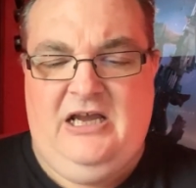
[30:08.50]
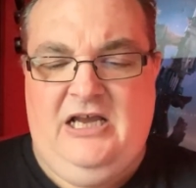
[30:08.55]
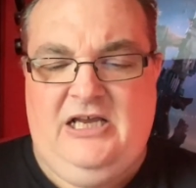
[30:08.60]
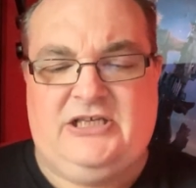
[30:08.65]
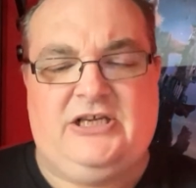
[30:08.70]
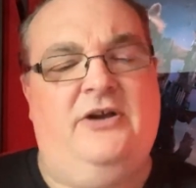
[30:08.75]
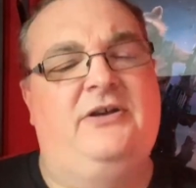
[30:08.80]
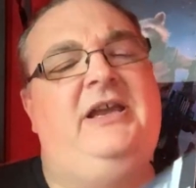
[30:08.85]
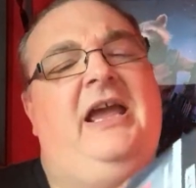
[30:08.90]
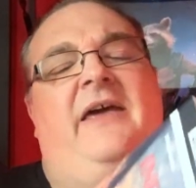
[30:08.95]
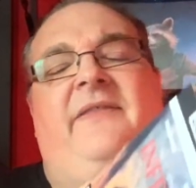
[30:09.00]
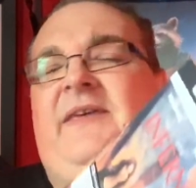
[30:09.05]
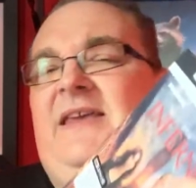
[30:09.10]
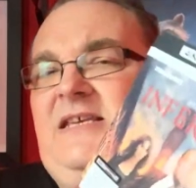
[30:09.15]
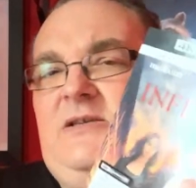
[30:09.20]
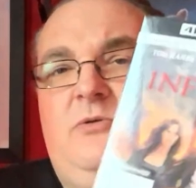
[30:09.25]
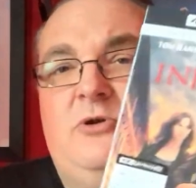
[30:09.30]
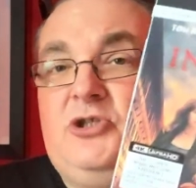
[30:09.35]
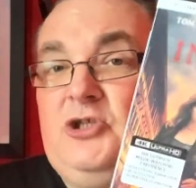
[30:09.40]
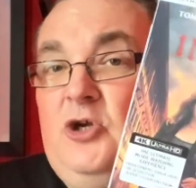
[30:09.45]
So yeah,
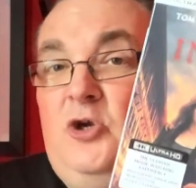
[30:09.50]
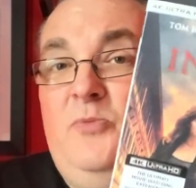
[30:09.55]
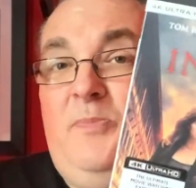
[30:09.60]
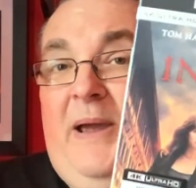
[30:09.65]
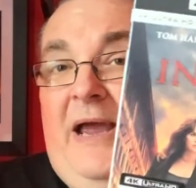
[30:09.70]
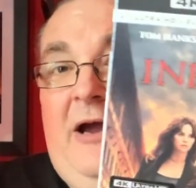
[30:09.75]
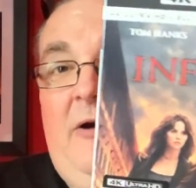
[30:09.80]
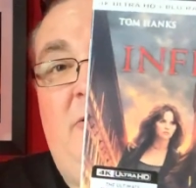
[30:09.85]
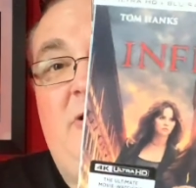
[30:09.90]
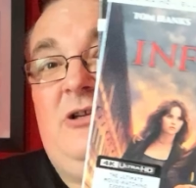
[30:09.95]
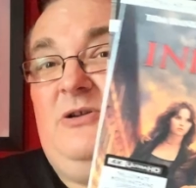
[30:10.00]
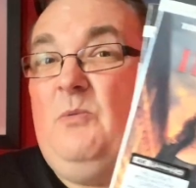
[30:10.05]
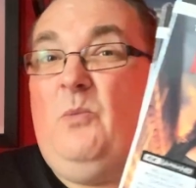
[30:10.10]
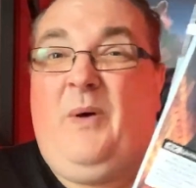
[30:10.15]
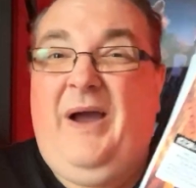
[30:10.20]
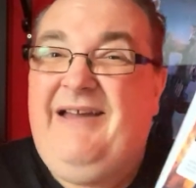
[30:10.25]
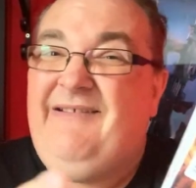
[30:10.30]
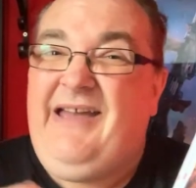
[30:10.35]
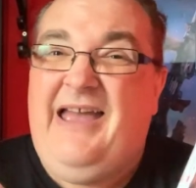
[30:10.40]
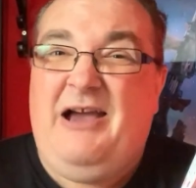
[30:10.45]
these were £2.
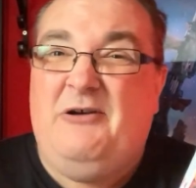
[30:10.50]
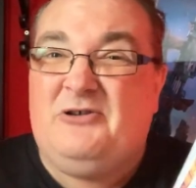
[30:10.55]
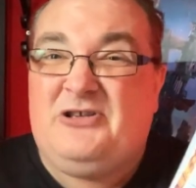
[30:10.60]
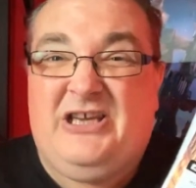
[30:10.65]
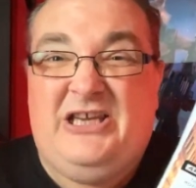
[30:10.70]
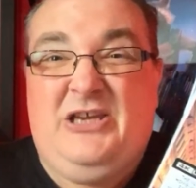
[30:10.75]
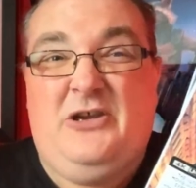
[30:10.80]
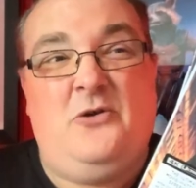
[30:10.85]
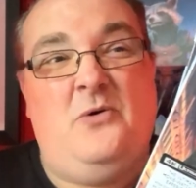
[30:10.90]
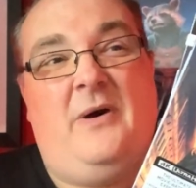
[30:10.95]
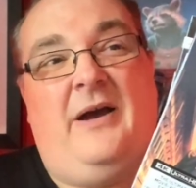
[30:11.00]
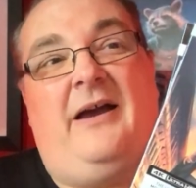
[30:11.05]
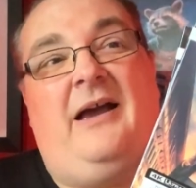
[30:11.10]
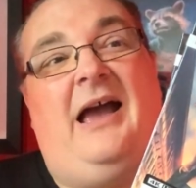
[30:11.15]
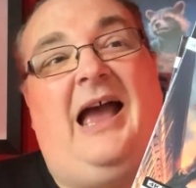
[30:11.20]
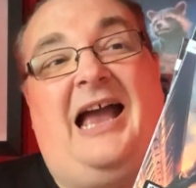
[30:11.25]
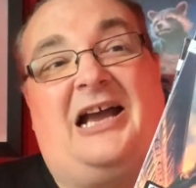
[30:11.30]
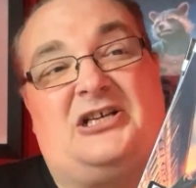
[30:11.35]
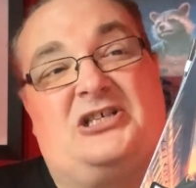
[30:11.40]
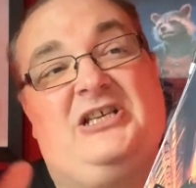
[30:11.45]
Where else are you
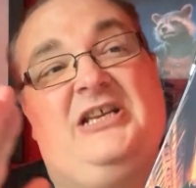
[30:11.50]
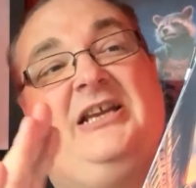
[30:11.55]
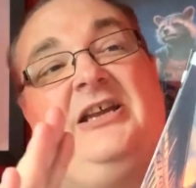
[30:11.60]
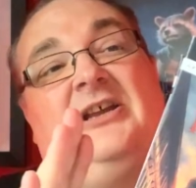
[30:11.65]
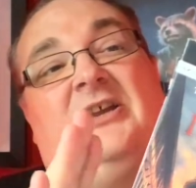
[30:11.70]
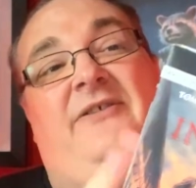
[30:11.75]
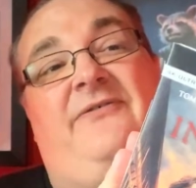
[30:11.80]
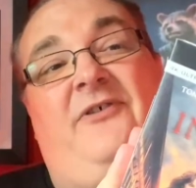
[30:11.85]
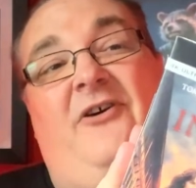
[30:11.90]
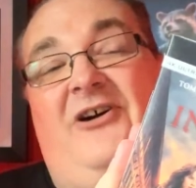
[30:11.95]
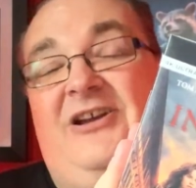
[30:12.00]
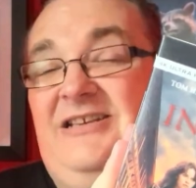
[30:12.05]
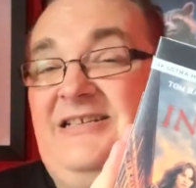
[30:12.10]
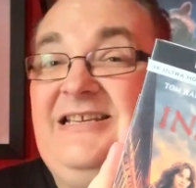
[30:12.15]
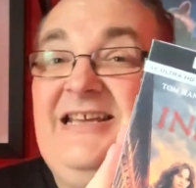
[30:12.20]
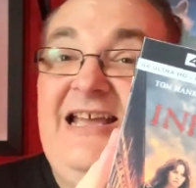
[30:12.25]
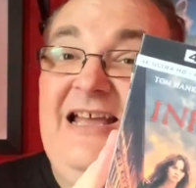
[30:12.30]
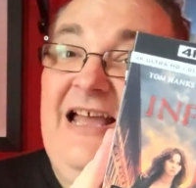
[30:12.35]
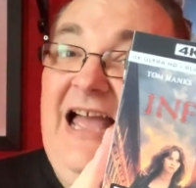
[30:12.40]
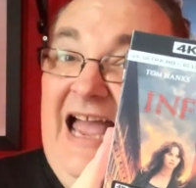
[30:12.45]
actually going to find
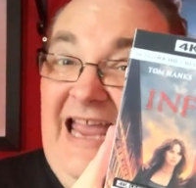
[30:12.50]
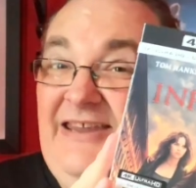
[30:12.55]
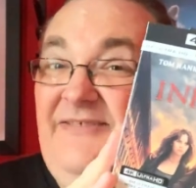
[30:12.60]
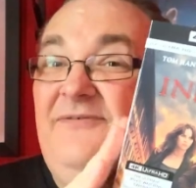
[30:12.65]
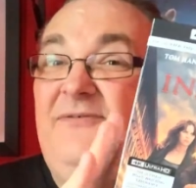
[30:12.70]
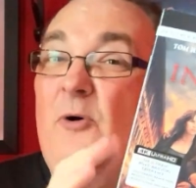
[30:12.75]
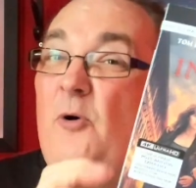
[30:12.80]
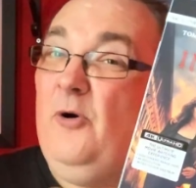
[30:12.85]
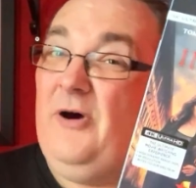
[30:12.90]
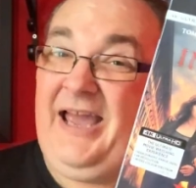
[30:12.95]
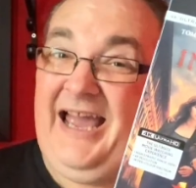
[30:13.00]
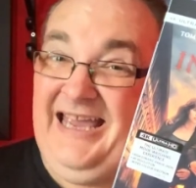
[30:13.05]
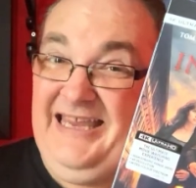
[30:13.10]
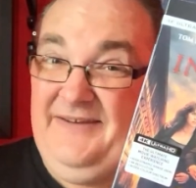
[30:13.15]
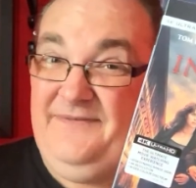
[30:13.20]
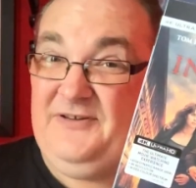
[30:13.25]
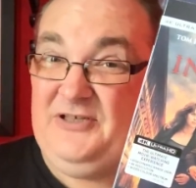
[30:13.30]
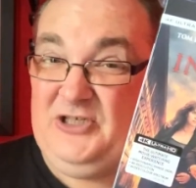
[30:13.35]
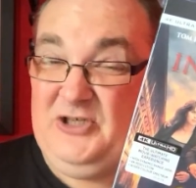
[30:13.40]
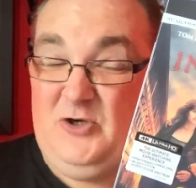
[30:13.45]
a 4K
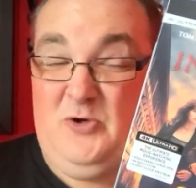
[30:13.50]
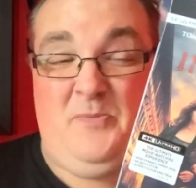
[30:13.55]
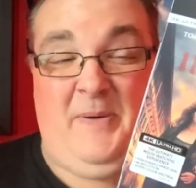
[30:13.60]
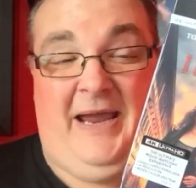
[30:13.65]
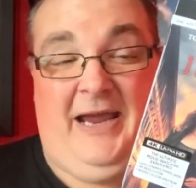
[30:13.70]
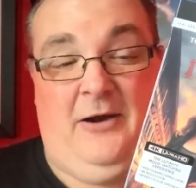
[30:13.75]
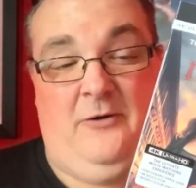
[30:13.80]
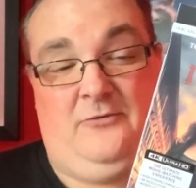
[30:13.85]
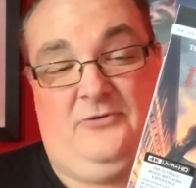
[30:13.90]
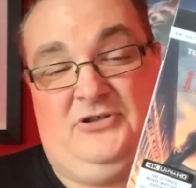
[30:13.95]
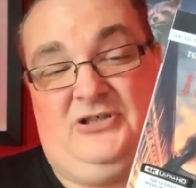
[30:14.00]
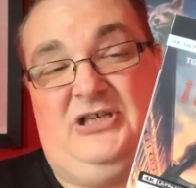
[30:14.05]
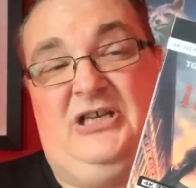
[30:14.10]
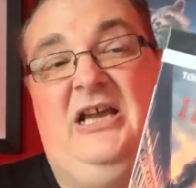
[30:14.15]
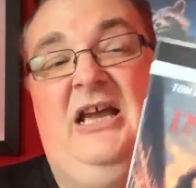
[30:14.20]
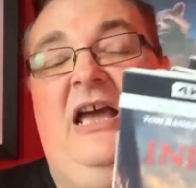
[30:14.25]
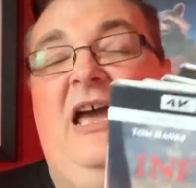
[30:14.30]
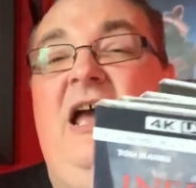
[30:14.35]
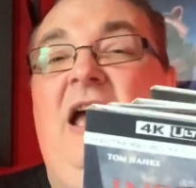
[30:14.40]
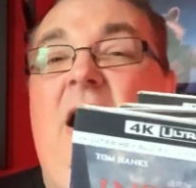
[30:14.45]
for £2?
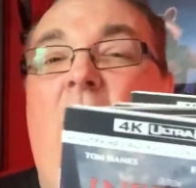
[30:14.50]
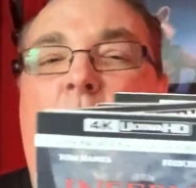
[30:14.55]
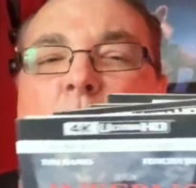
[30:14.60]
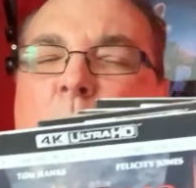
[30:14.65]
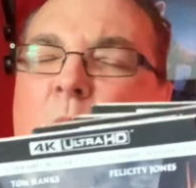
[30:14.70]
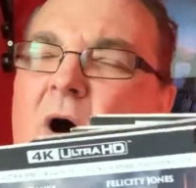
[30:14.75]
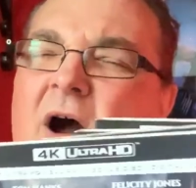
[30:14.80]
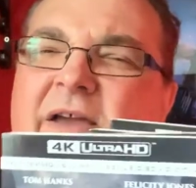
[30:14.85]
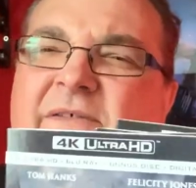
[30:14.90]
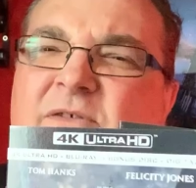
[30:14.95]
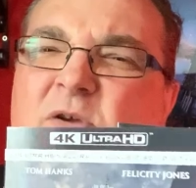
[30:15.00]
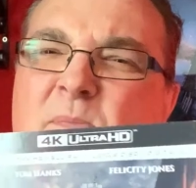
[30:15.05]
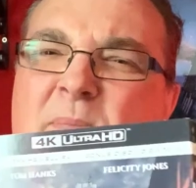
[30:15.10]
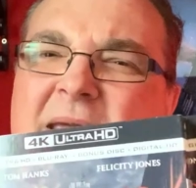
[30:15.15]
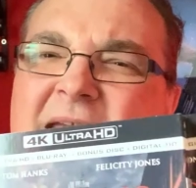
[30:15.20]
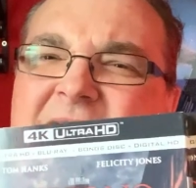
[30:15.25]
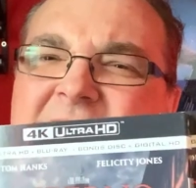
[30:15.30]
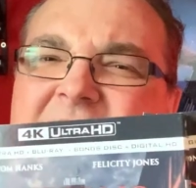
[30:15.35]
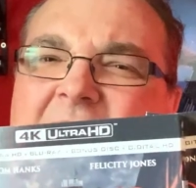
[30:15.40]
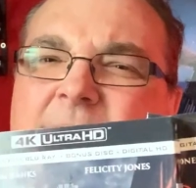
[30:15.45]
Why have you
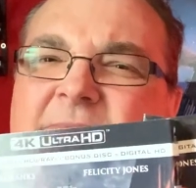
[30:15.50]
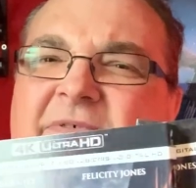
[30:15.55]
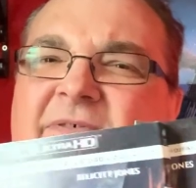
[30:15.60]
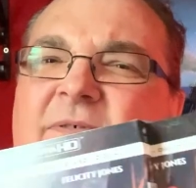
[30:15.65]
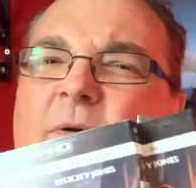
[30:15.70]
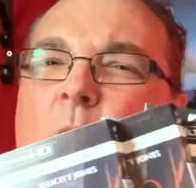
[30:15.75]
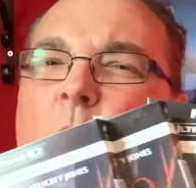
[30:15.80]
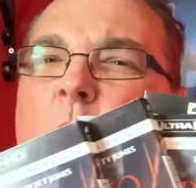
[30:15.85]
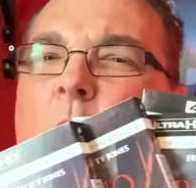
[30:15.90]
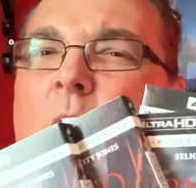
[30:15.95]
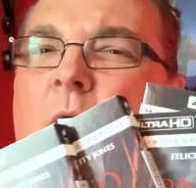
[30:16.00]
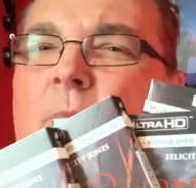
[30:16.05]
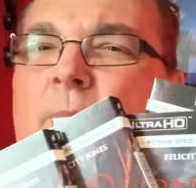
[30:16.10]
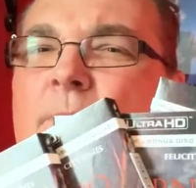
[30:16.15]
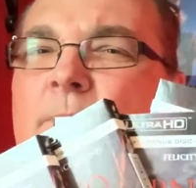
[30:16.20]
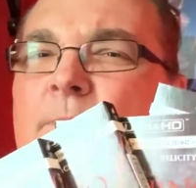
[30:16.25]
picked up four?